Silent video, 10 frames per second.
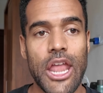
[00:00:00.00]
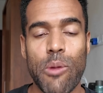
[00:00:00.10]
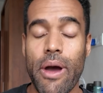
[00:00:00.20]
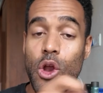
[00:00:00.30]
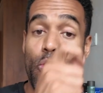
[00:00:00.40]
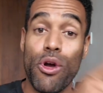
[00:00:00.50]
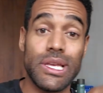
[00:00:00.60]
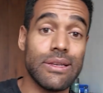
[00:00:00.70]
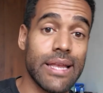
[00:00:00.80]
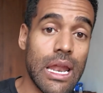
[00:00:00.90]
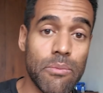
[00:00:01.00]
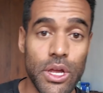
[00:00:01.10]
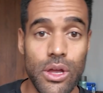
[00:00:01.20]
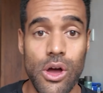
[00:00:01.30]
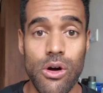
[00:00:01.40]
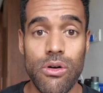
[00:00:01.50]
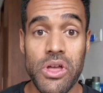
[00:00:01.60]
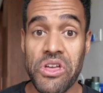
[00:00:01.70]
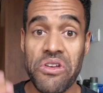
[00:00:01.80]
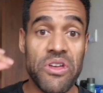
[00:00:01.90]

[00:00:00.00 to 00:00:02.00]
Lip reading: and no matter where you tell him to go,